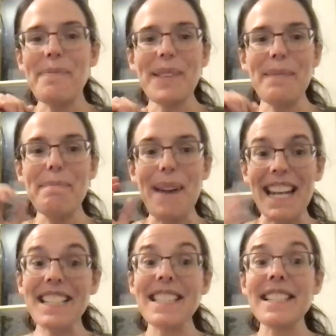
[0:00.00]

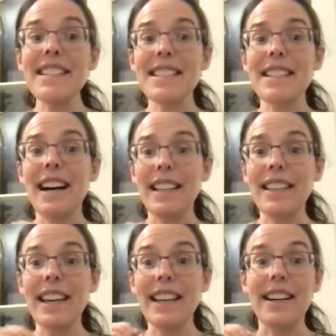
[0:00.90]
Medicine does not
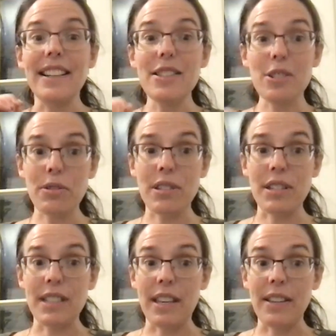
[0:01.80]
like
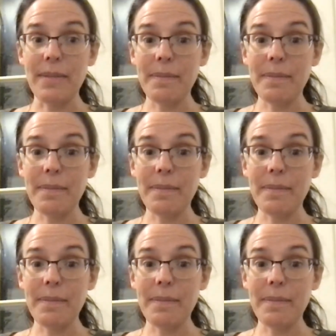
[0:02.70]
uncertainty.